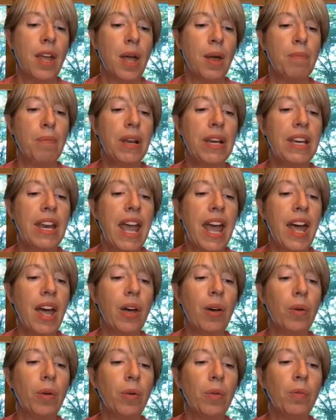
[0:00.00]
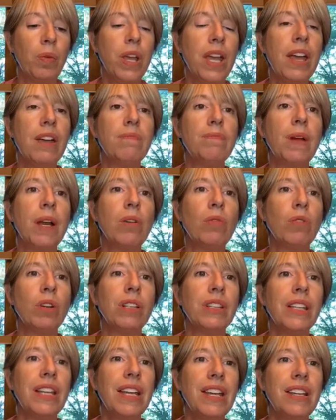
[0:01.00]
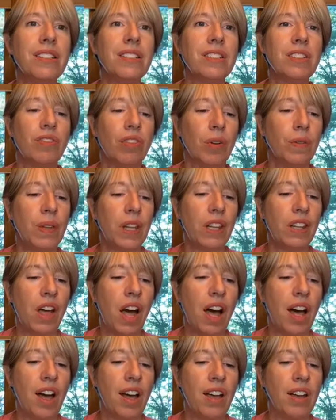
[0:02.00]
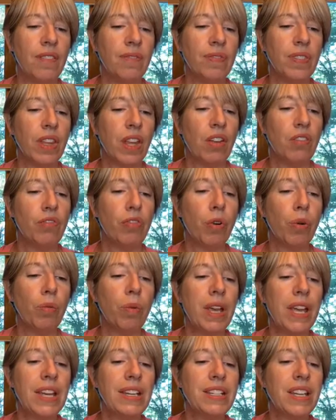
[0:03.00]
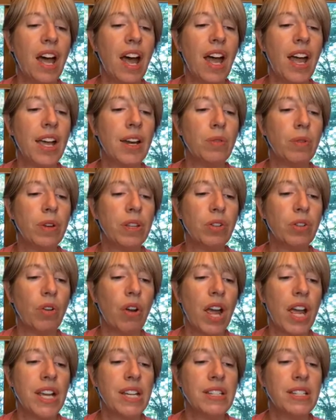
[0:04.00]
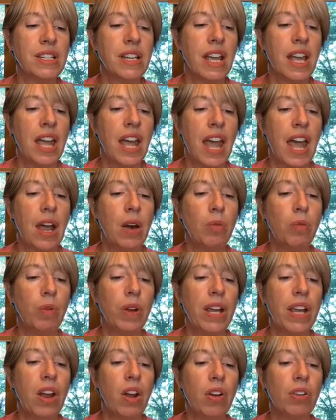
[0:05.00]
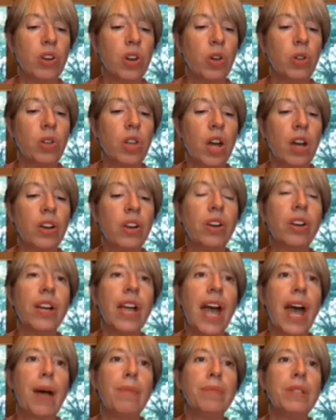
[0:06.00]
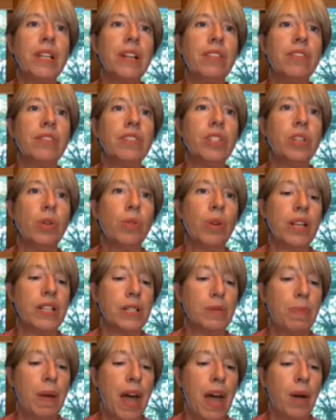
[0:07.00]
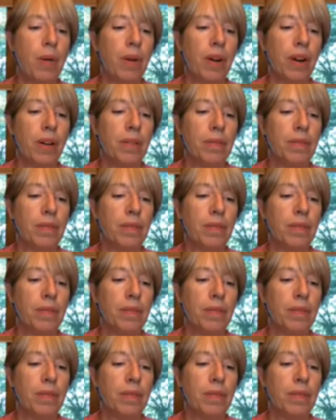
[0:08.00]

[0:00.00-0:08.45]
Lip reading: But now we have been released from the law, for we died with Christ, and we are no longer captive to its power.